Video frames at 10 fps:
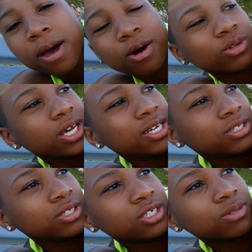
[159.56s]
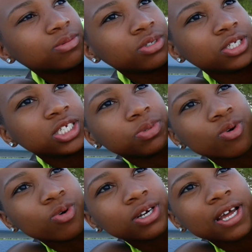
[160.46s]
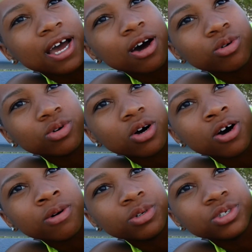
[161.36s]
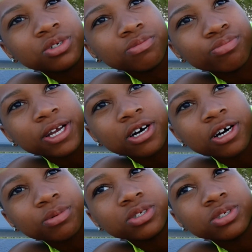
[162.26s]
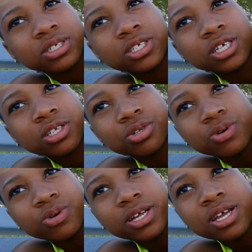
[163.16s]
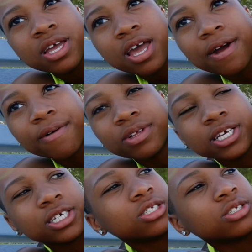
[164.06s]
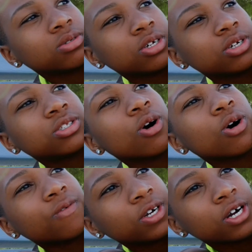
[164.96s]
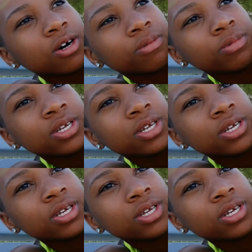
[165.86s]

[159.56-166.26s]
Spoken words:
a relationship should just be worked out. You shouldn't break up. You should just stick through it. Everything is good to overcome.